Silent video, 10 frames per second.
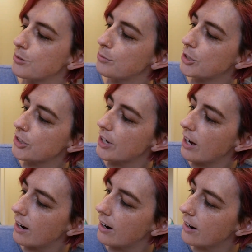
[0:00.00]
which
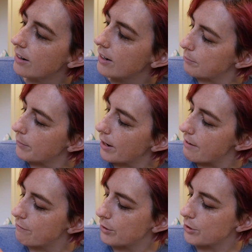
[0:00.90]
are my
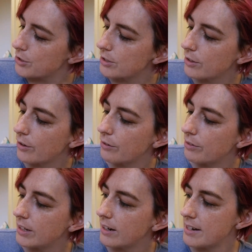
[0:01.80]
version of
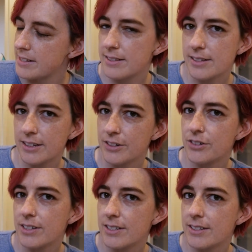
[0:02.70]
the Eisenstein
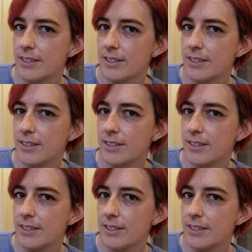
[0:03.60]
dresses